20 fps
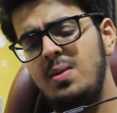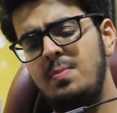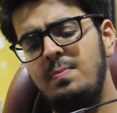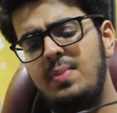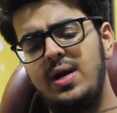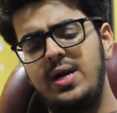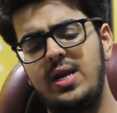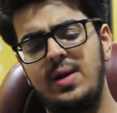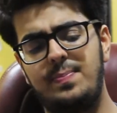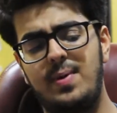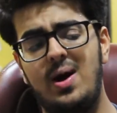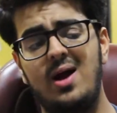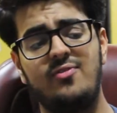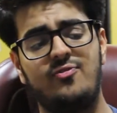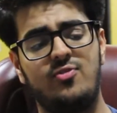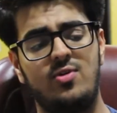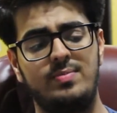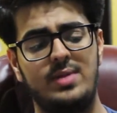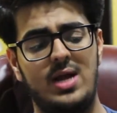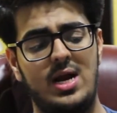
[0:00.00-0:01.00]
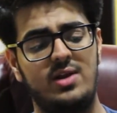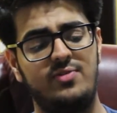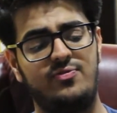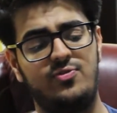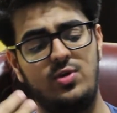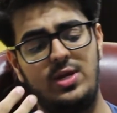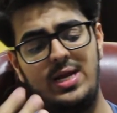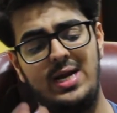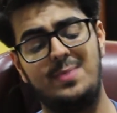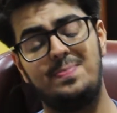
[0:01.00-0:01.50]
but apart from that, if
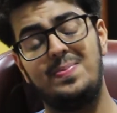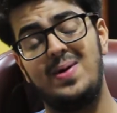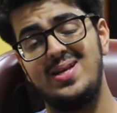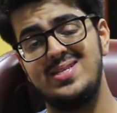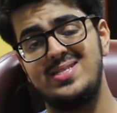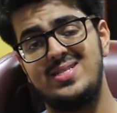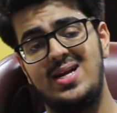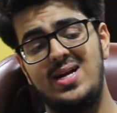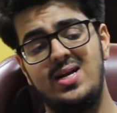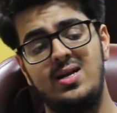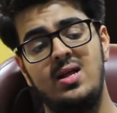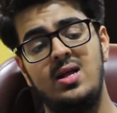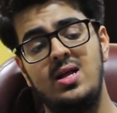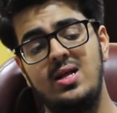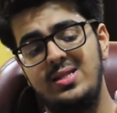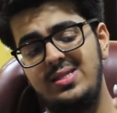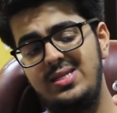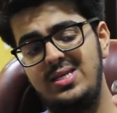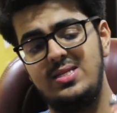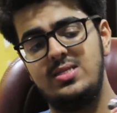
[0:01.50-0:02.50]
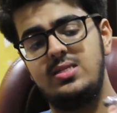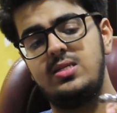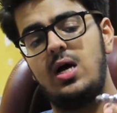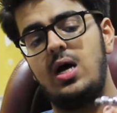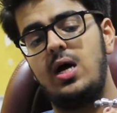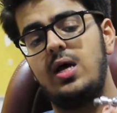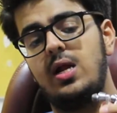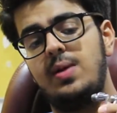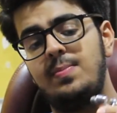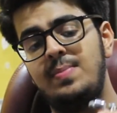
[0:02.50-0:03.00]
you get past that, these
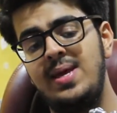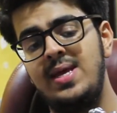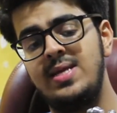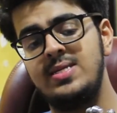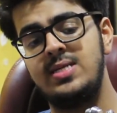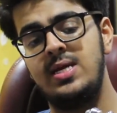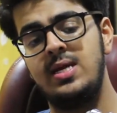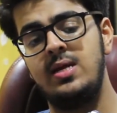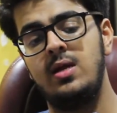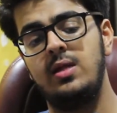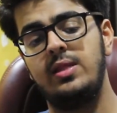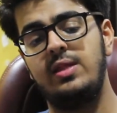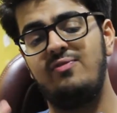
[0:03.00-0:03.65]
are amazing.